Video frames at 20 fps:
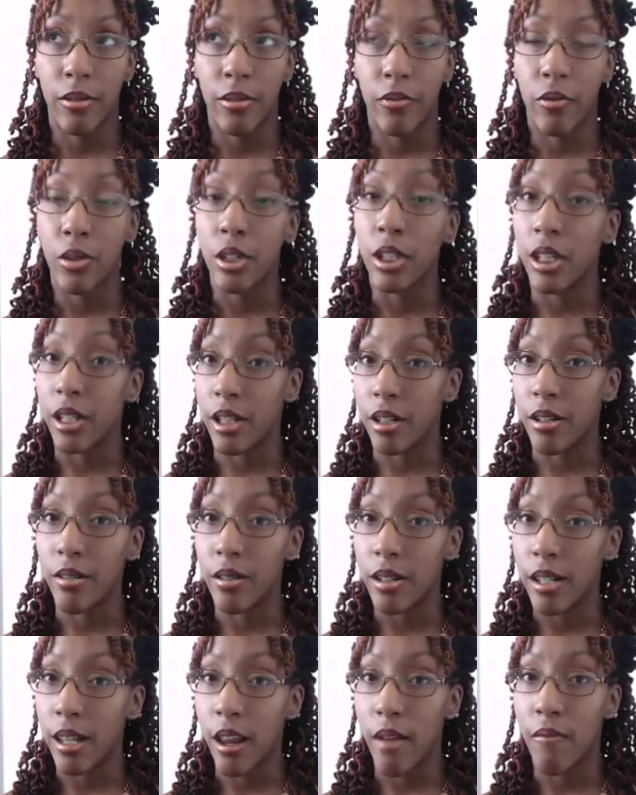for
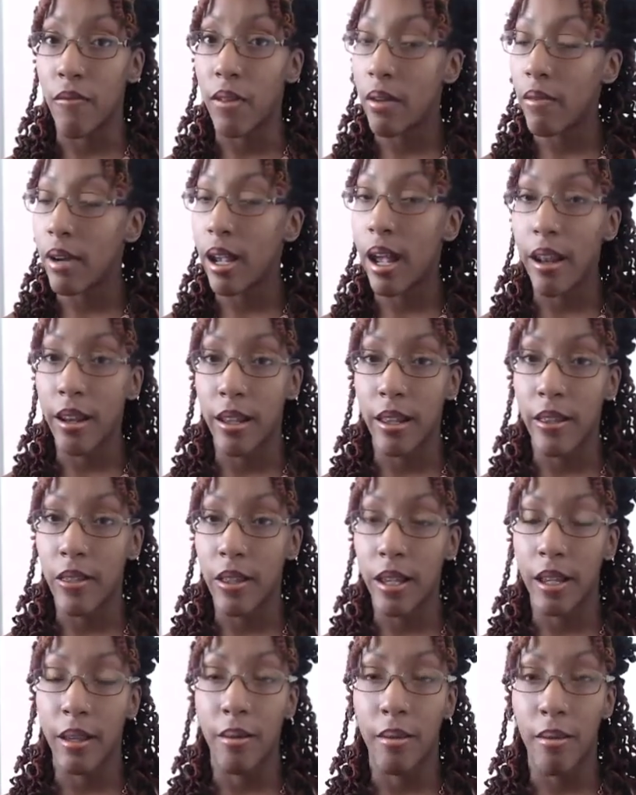years, and I've never had
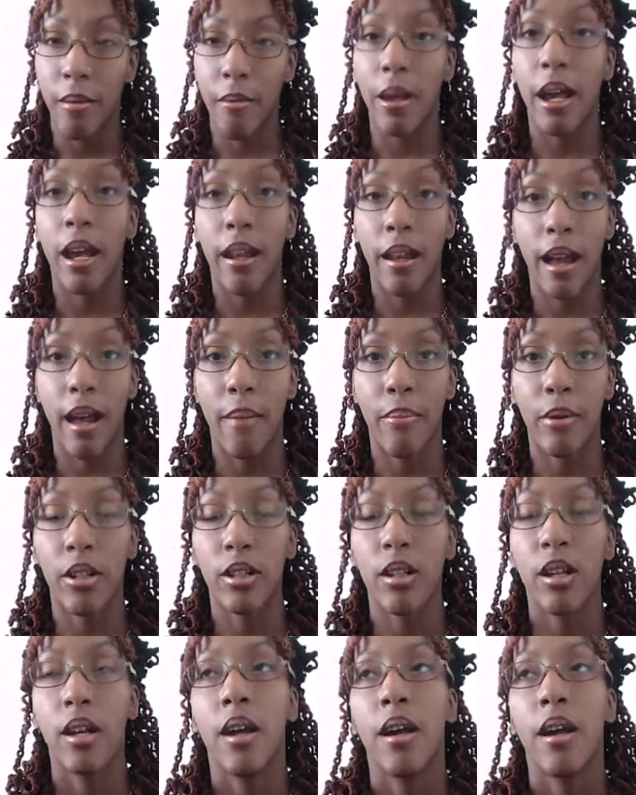anything bad happen.